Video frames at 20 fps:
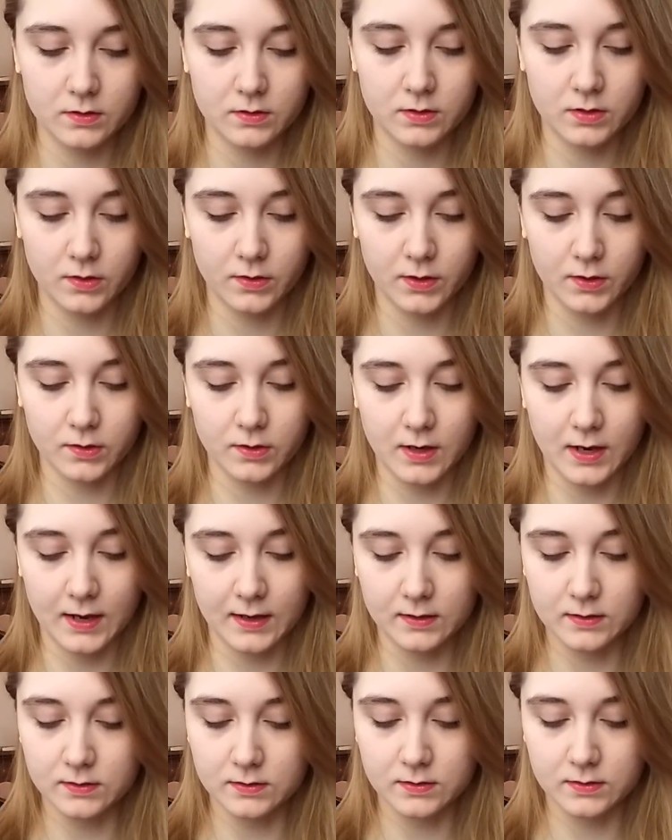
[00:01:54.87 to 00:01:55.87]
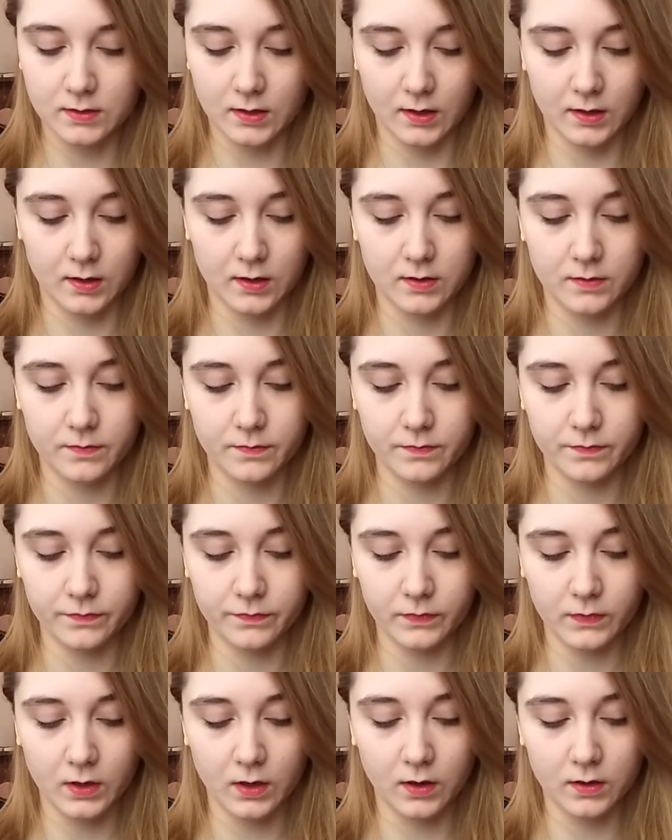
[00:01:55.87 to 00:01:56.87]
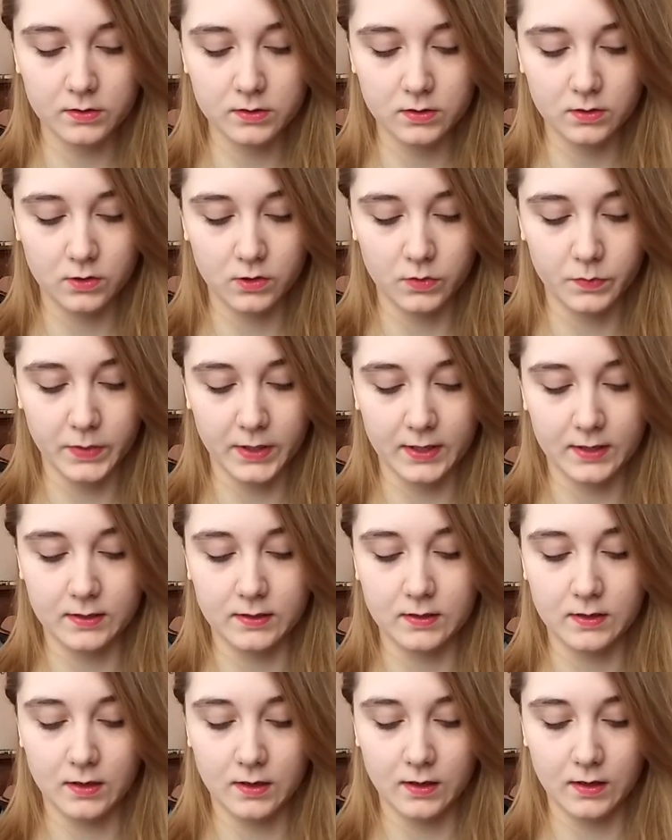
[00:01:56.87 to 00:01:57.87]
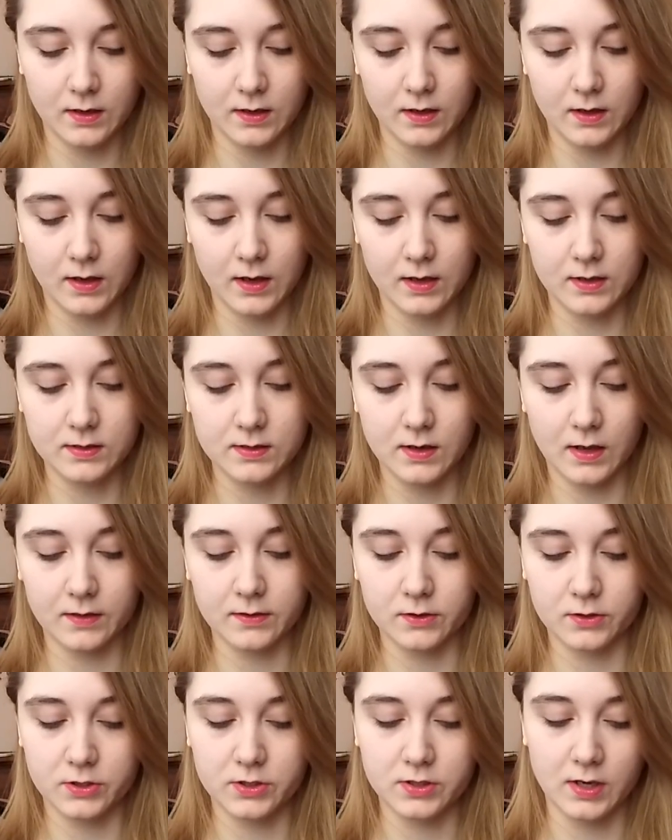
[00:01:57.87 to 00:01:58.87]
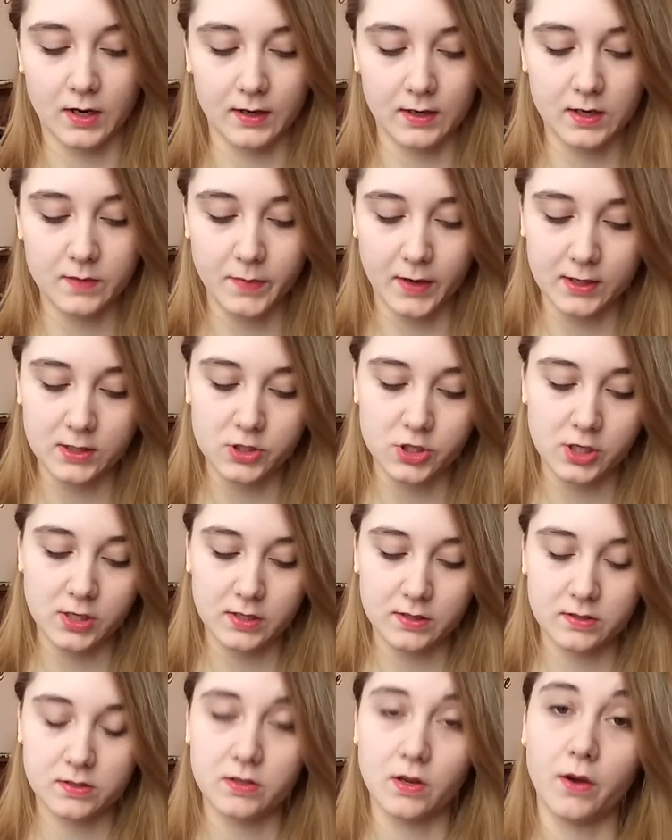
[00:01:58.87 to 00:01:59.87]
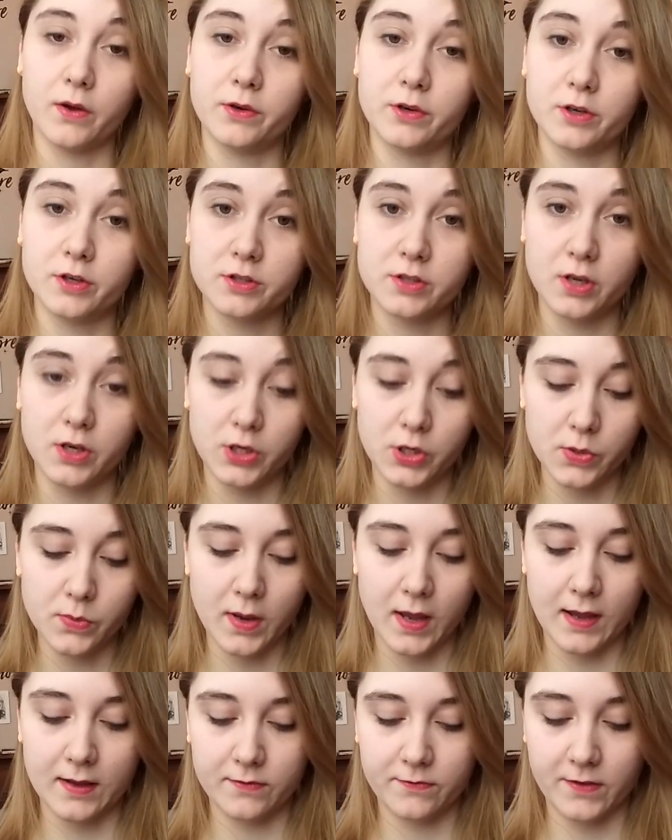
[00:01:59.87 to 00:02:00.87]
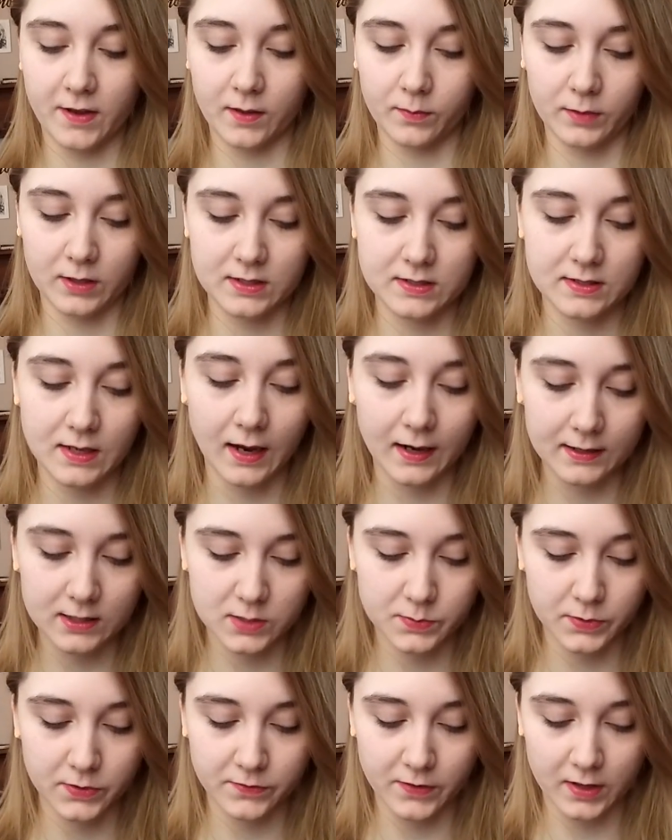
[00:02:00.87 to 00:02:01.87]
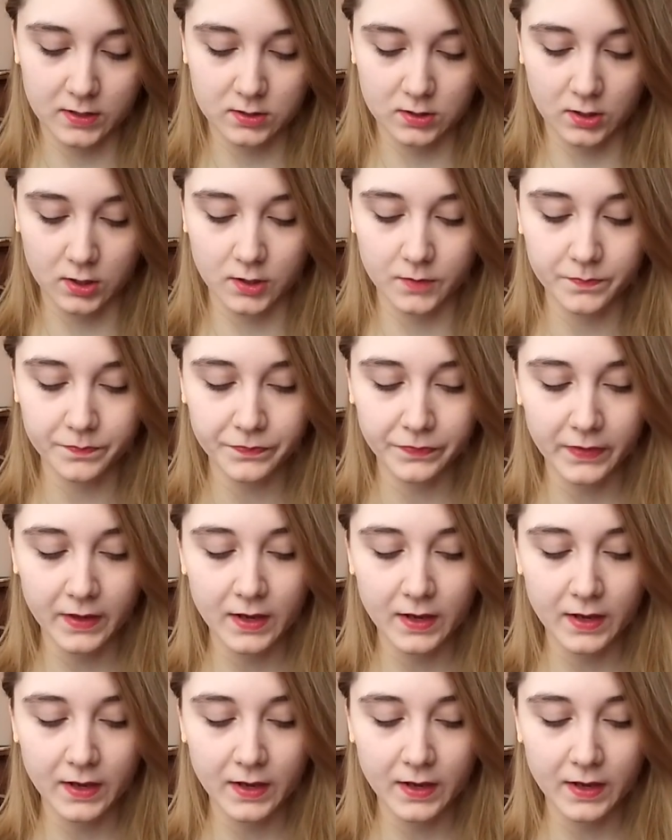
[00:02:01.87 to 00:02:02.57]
So there has also been another study by Gene Saunders, a UA family science professor.